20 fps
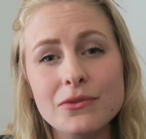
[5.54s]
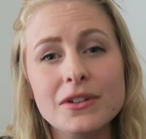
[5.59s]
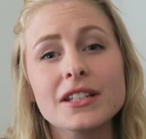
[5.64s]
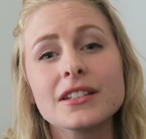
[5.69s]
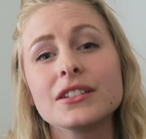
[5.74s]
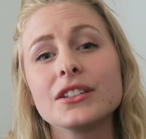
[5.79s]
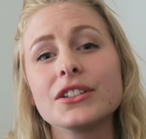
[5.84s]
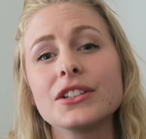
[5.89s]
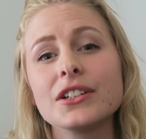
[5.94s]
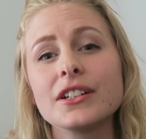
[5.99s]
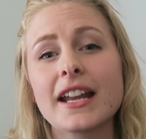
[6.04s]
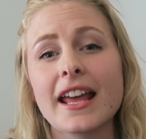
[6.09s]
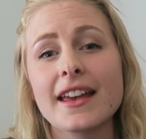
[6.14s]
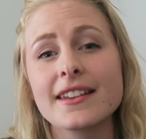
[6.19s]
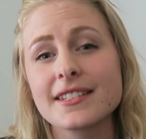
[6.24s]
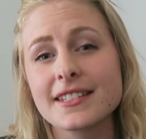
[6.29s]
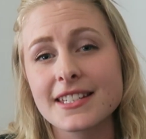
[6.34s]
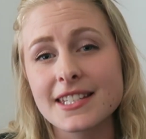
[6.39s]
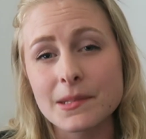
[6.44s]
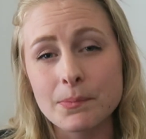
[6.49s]
you can learn
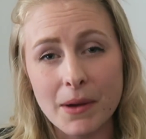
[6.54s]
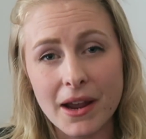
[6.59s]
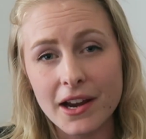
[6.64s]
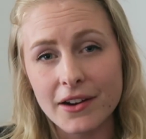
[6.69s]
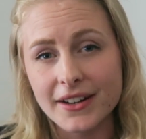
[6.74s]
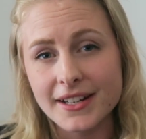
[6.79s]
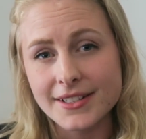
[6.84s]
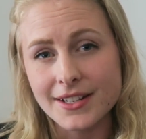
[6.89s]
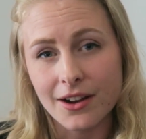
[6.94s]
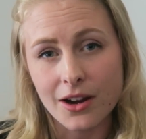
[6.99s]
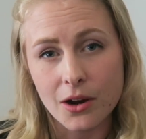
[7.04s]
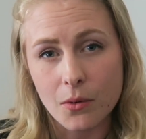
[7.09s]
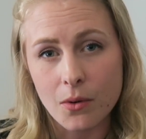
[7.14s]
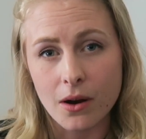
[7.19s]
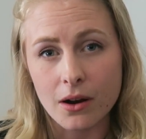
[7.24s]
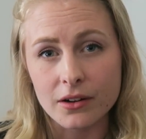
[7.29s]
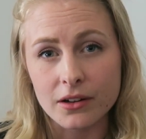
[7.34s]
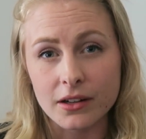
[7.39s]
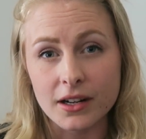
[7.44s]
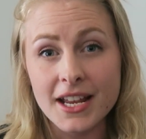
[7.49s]
as an aspiring dog
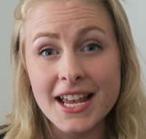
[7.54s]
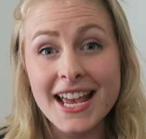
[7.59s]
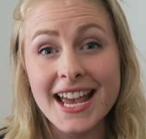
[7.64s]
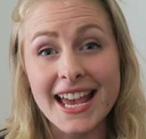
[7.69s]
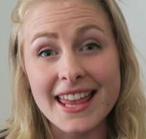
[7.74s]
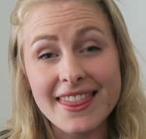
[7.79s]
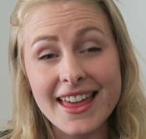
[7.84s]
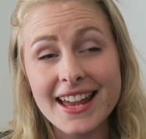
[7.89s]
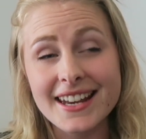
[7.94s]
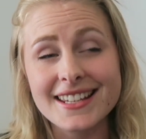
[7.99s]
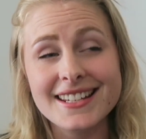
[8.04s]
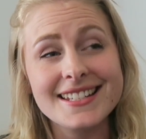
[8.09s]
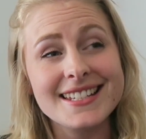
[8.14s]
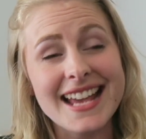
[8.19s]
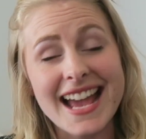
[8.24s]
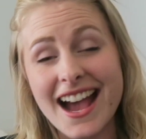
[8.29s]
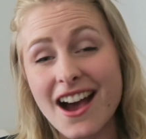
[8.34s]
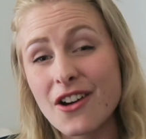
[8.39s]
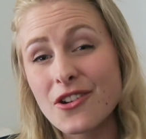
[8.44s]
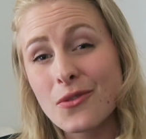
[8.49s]
walker, and that is
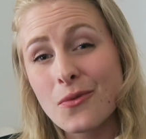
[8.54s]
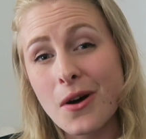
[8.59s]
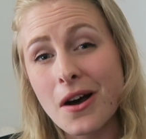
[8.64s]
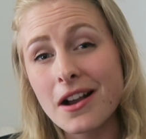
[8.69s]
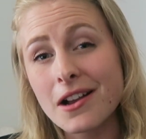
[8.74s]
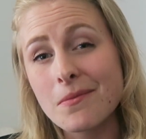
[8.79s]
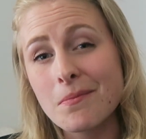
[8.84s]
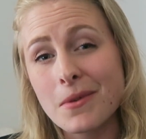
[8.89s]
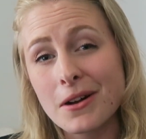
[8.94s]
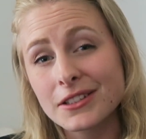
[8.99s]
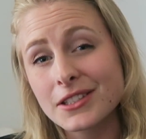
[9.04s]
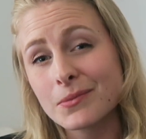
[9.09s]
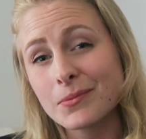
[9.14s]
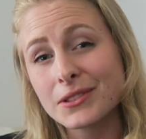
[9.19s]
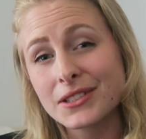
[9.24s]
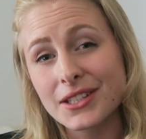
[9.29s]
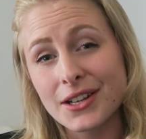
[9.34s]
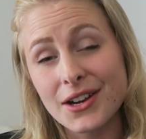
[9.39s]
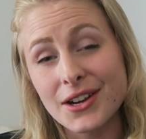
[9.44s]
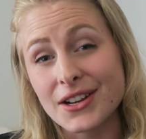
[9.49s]
how to walk
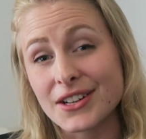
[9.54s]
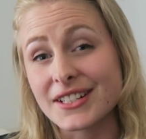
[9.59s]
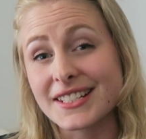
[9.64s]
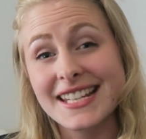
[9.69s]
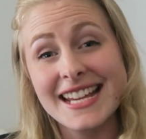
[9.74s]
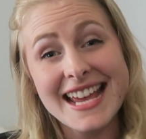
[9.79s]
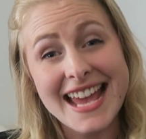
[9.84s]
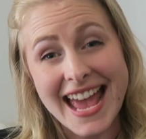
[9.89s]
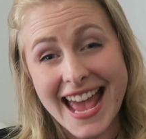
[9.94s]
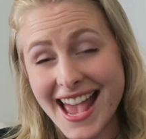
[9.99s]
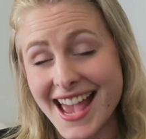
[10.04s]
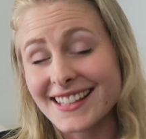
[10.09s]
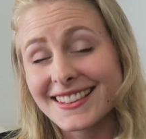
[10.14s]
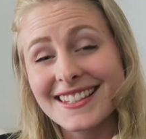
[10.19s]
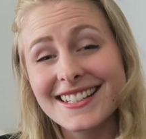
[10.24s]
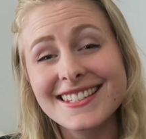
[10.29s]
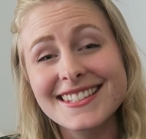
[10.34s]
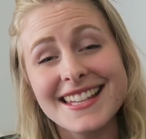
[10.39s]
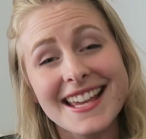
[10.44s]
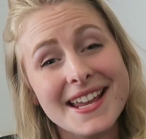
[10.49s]
multiple dogs at
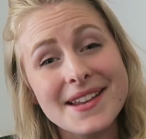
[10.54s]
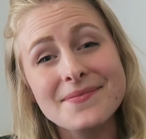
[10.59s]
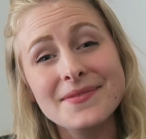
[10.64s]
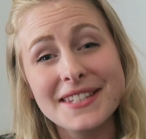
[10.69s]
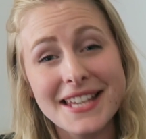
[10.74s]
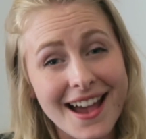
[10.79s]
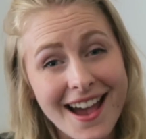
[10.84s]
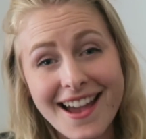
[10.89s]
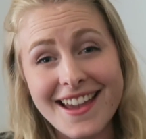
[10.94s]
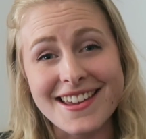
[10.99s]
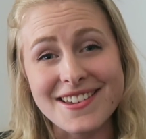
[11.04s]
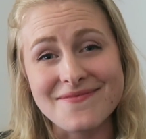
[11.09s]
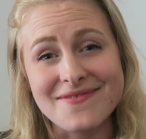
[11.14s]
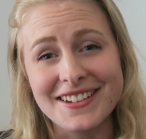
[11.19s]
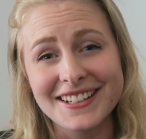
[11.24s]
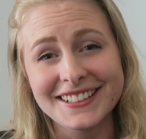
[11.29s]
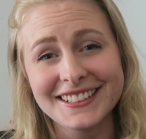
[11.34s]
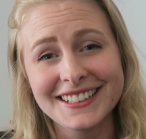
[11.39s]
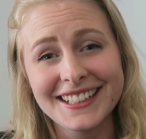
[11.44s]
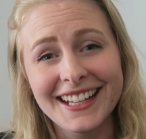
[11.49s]
the same
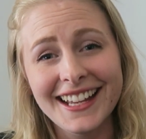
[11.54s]
time.